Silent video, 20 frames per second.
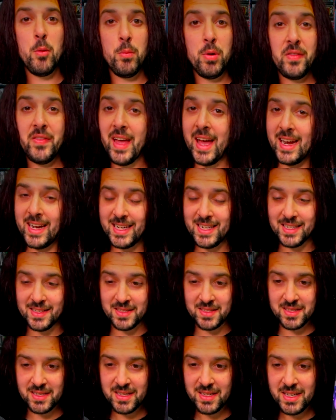but that
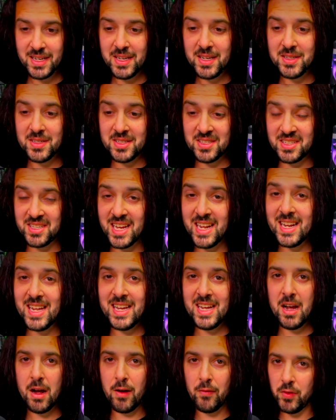is
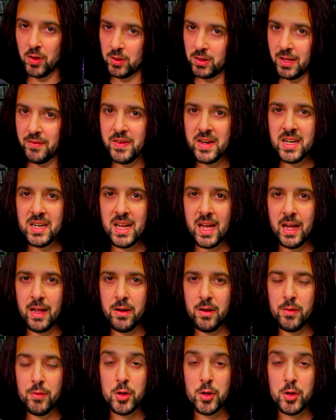City of the Living Dead,